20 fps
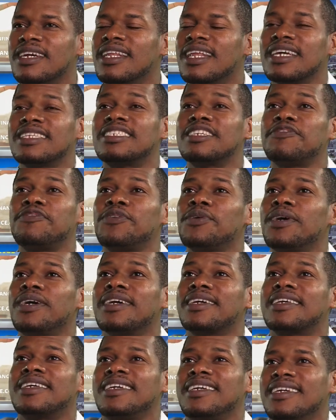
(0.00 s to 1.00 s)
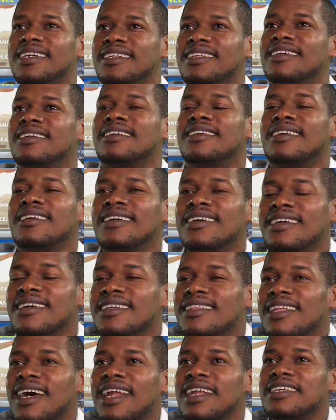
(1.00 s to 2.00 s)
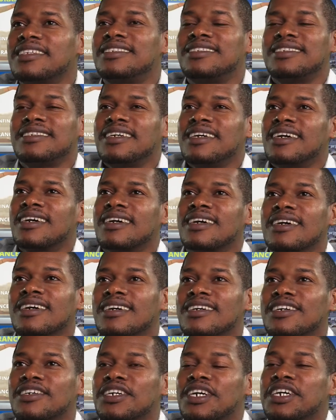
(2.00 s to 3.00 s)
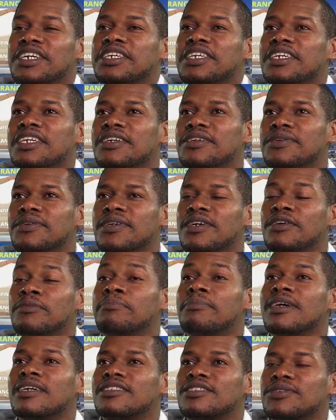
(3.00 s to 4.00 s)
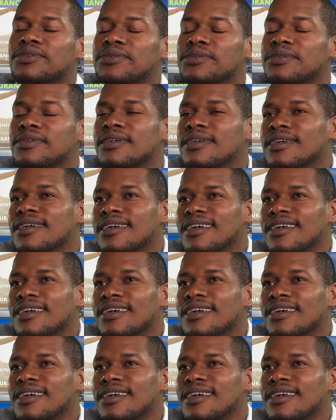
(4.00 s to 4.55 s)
Let's say for a kid that is young, a year old, a month old,